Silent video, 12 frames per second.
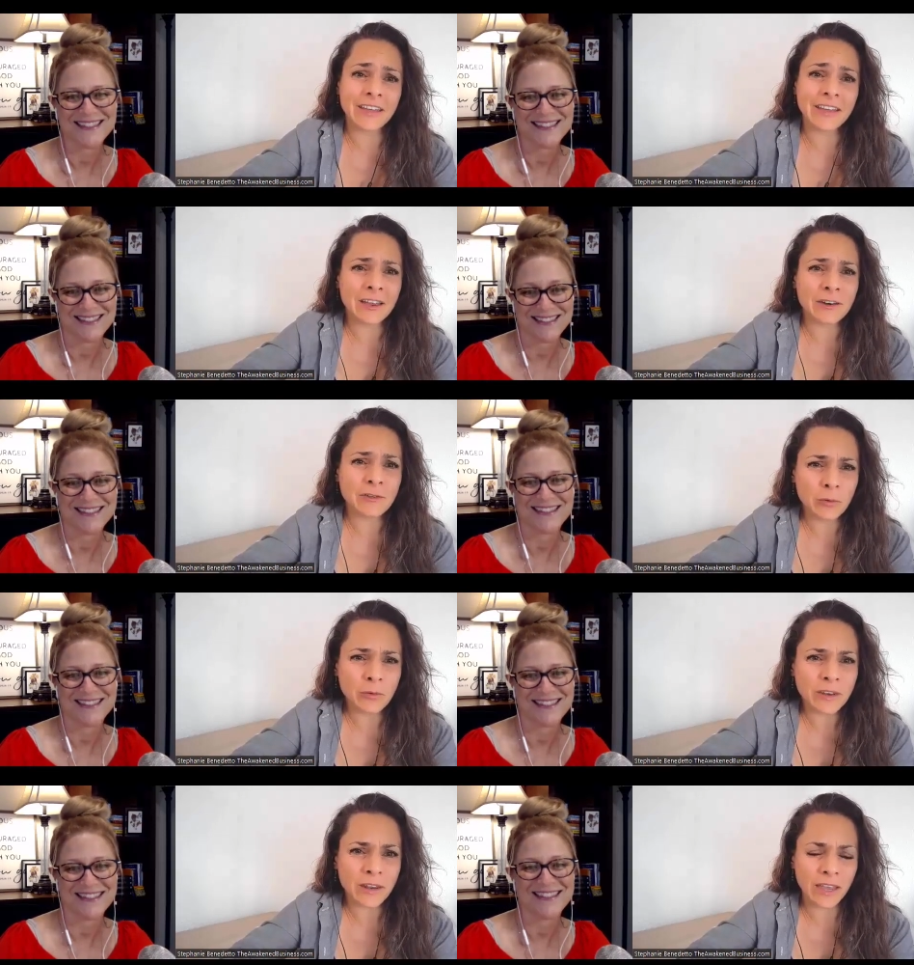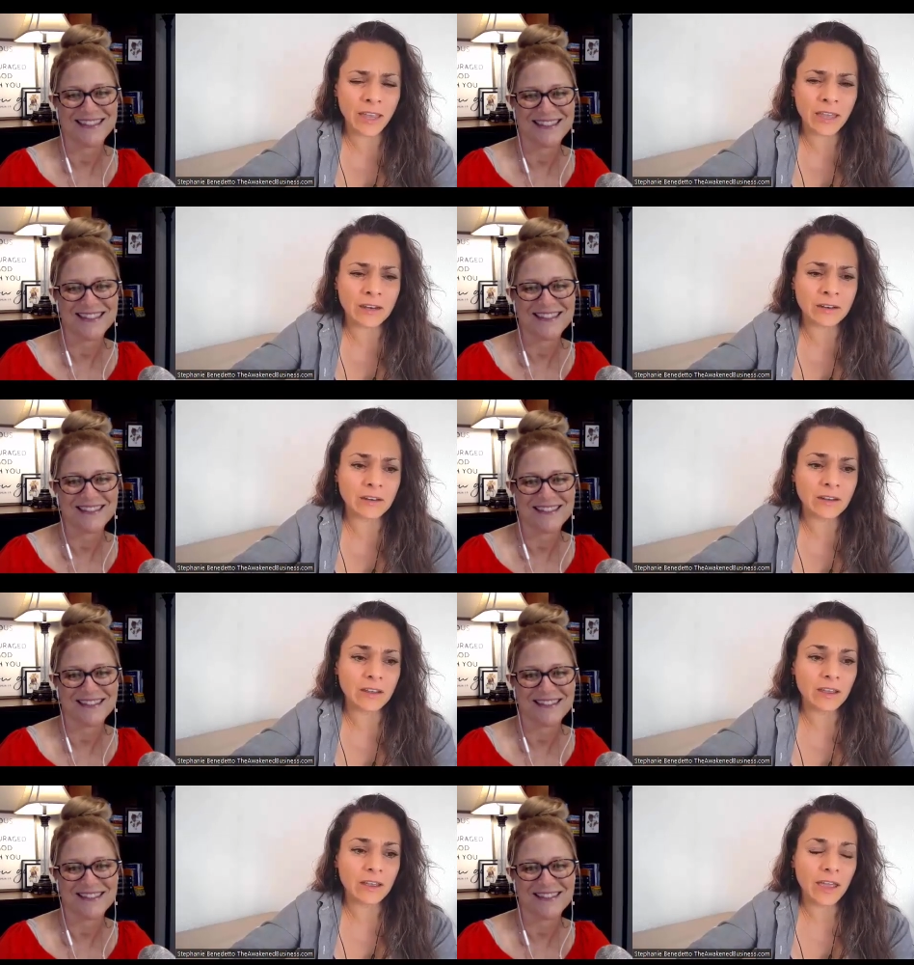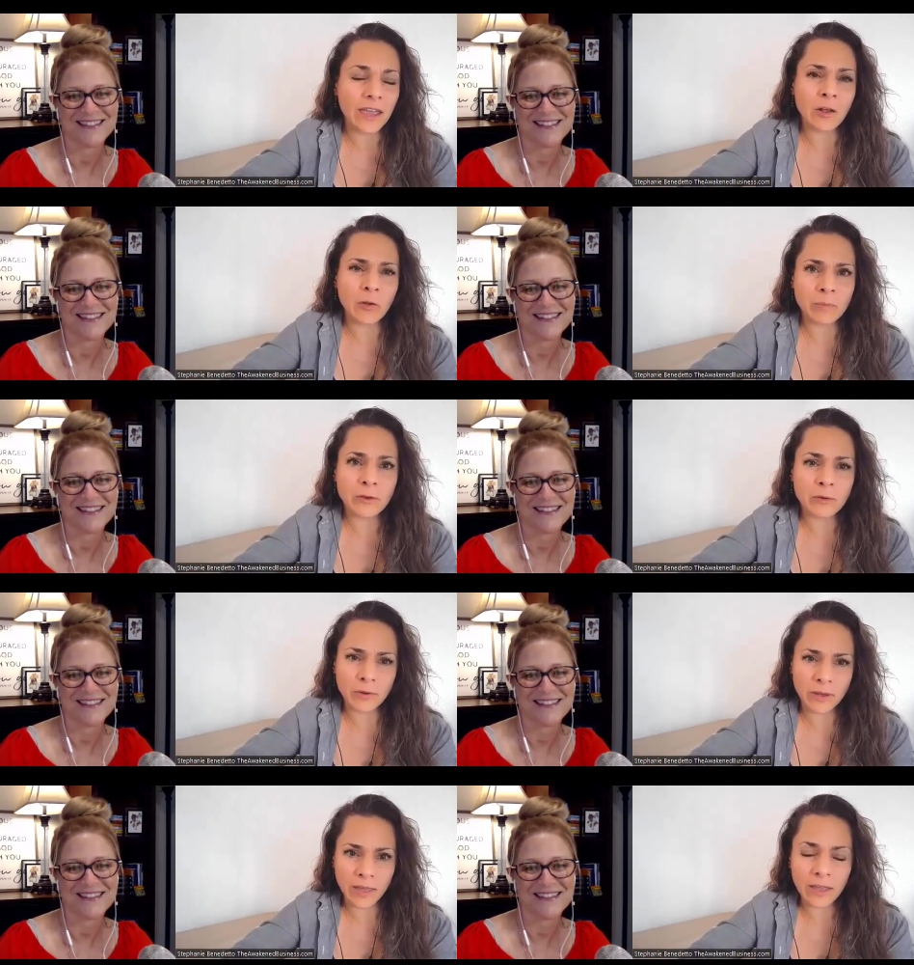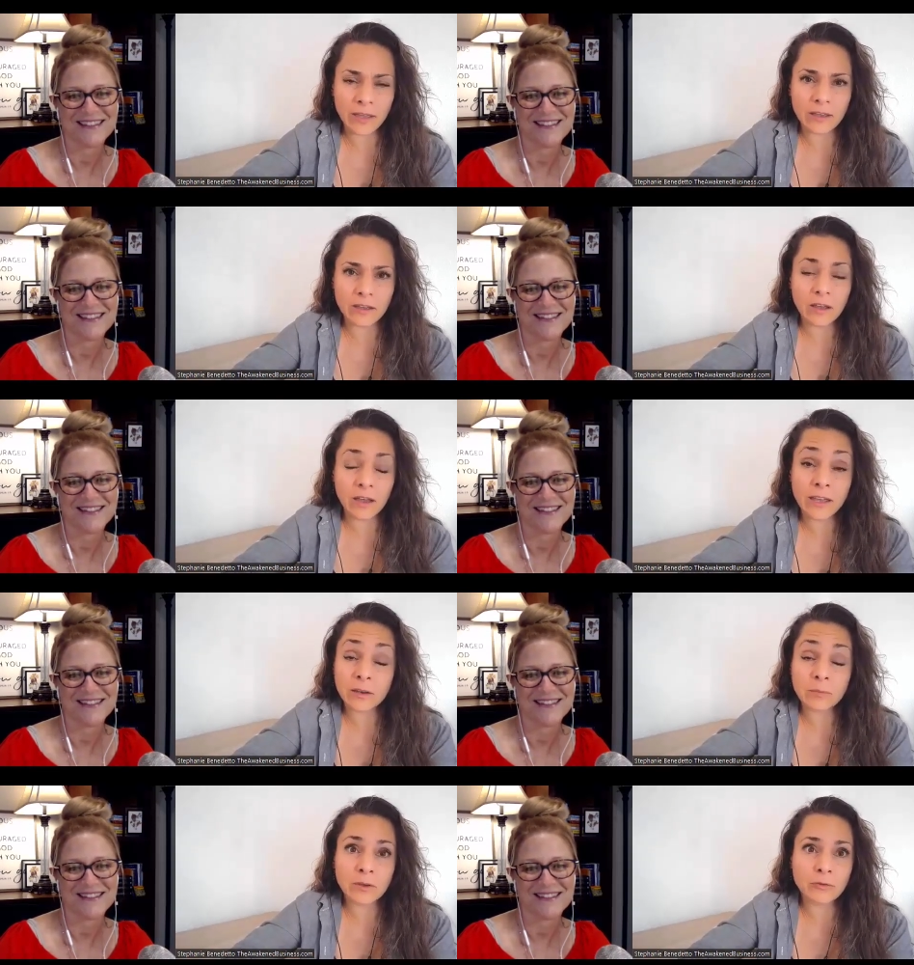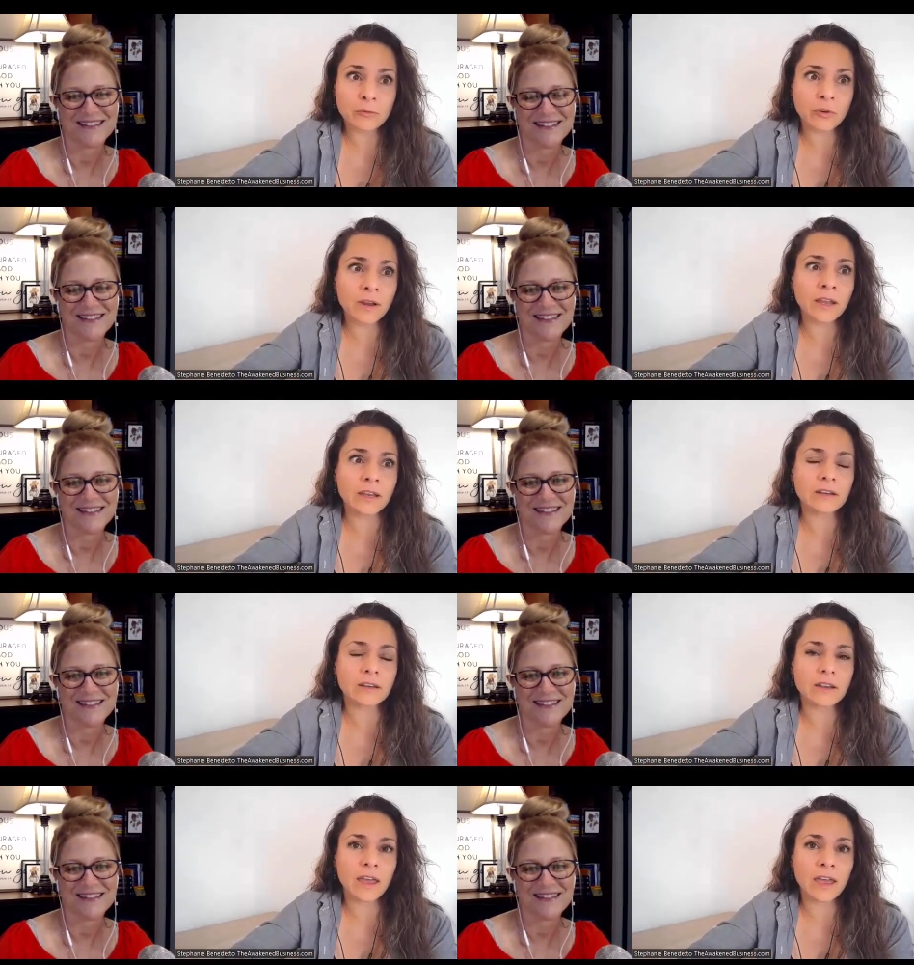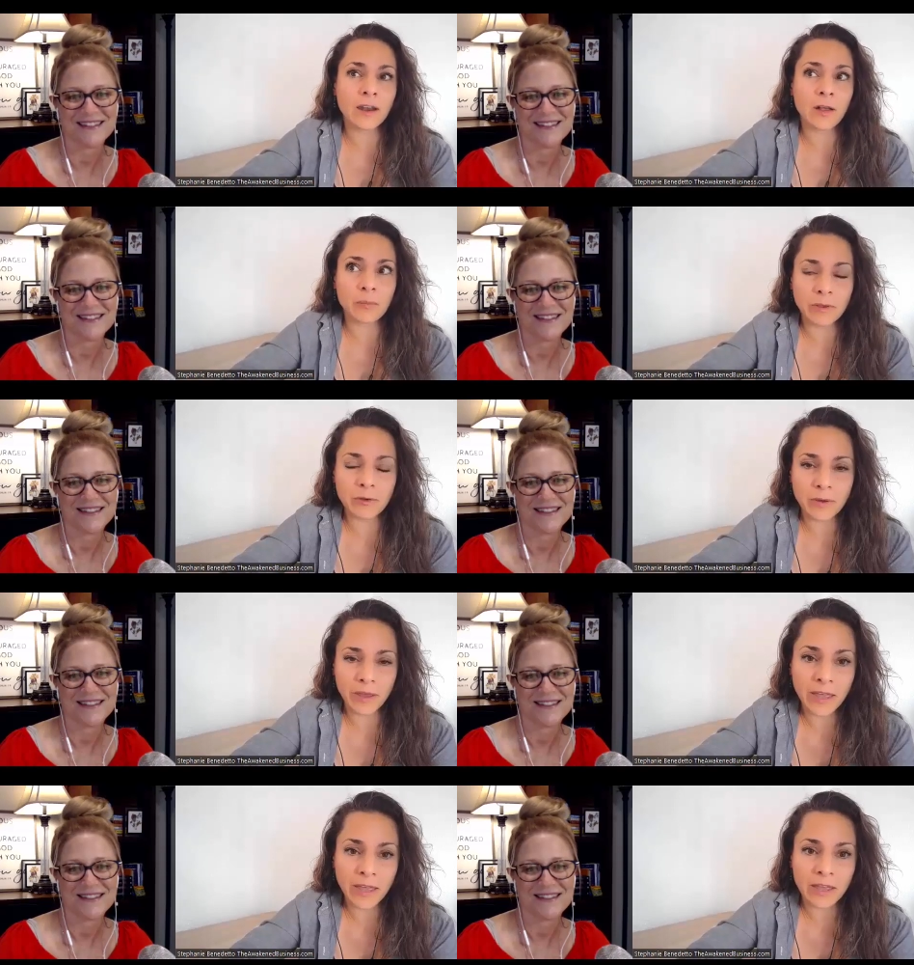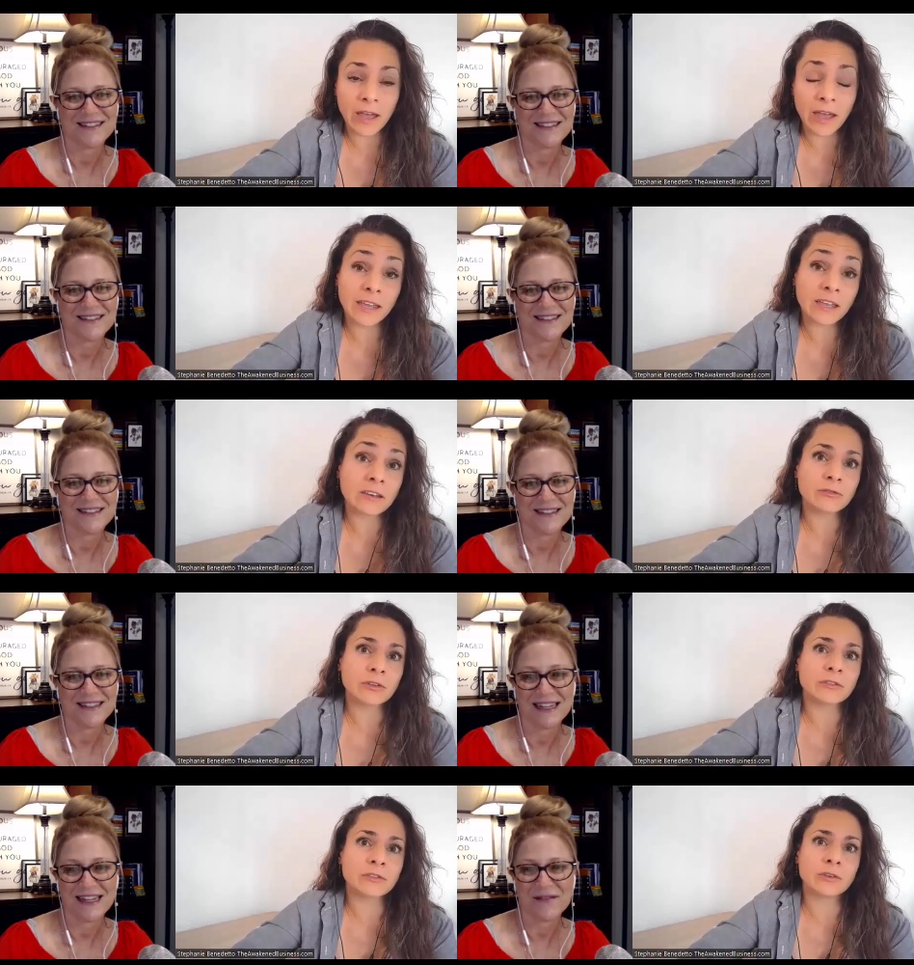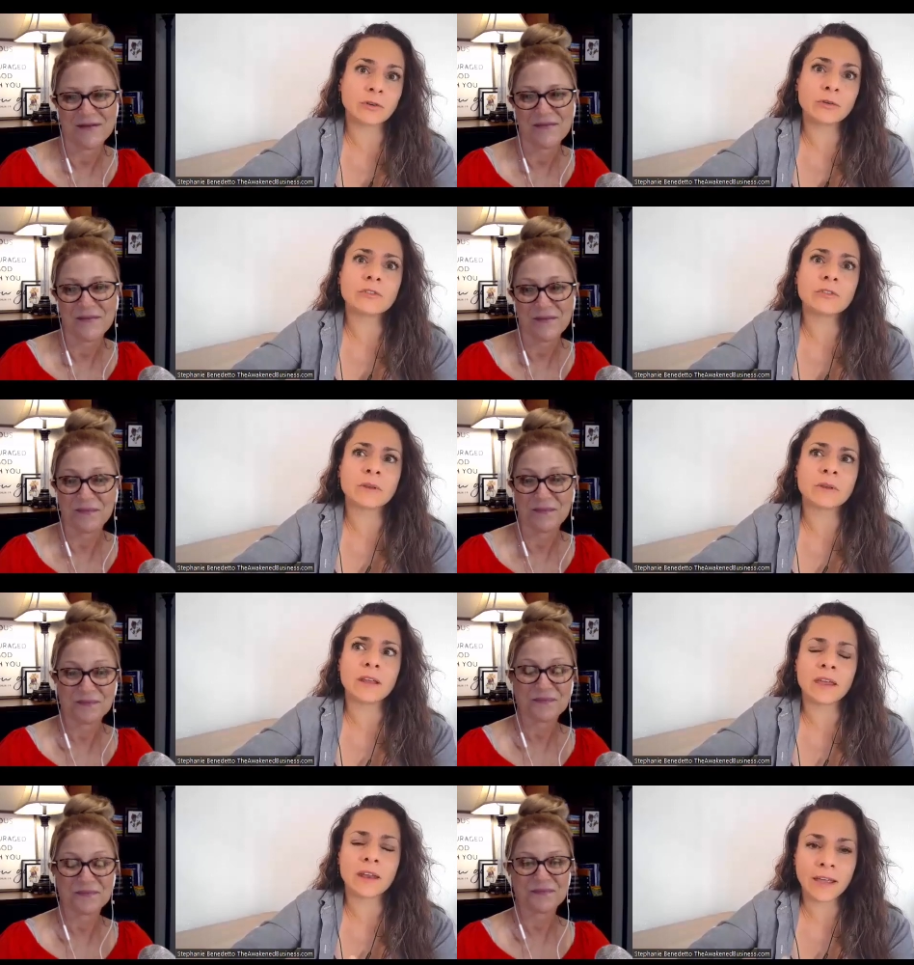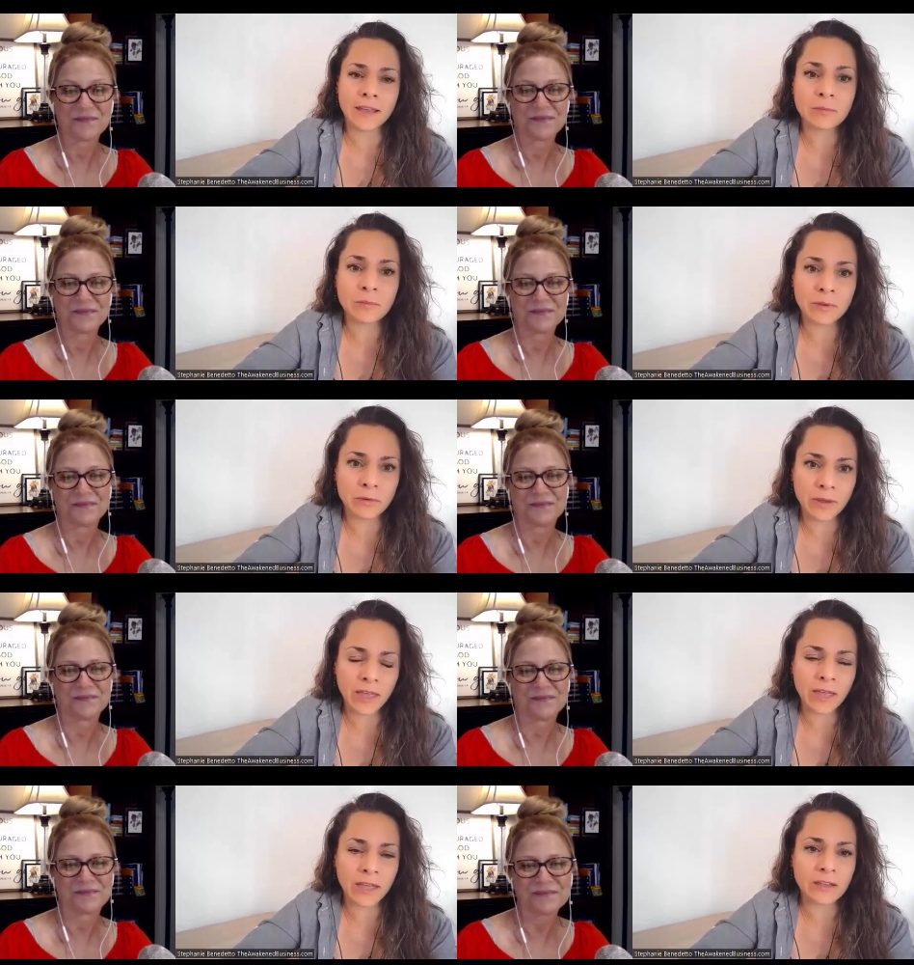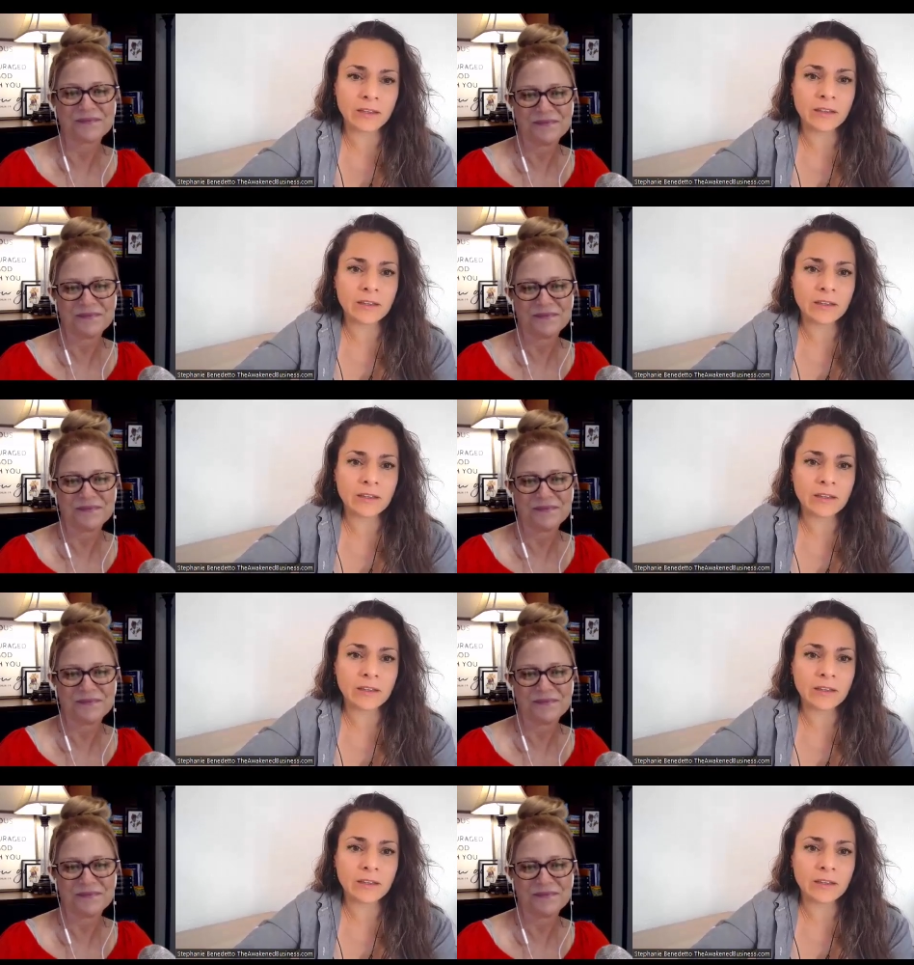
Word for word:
Speaker 1: Like I know that I can and I'll be okay. I can be afraid and I'll be okay. I can feel discouragement and I can be okay.